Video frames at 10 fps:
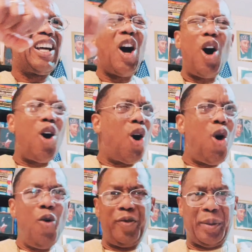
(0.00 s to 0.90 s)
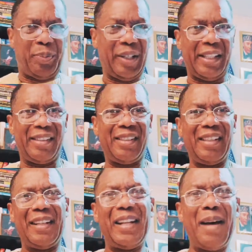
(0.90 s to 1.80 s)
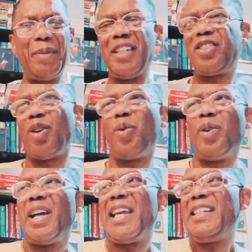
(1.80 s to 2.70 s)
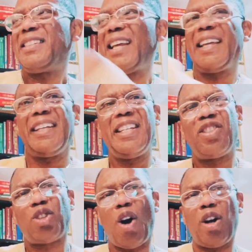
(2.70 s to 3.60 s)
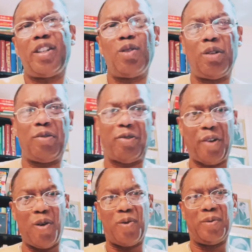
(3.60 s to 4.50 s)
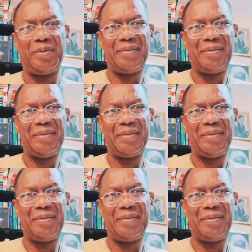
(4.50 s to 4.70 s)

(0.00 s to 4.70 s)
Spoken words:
all over the place. Now, I mean, so he's thinking he's talking on a phone